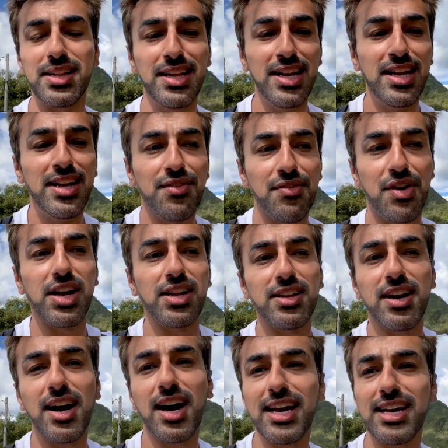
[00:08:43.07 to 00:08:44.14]
For
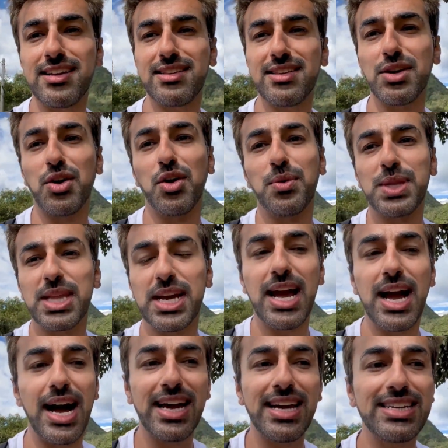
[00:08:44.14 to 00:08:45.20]
other hikes, so go with a
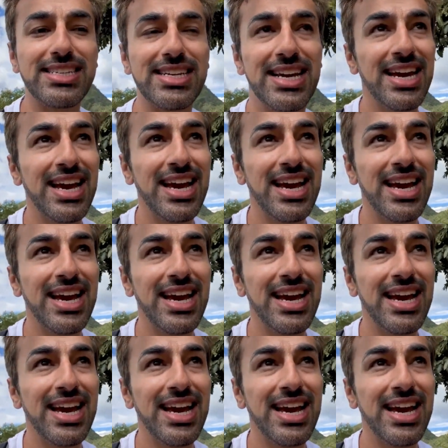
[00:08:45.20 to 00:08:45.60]
guide.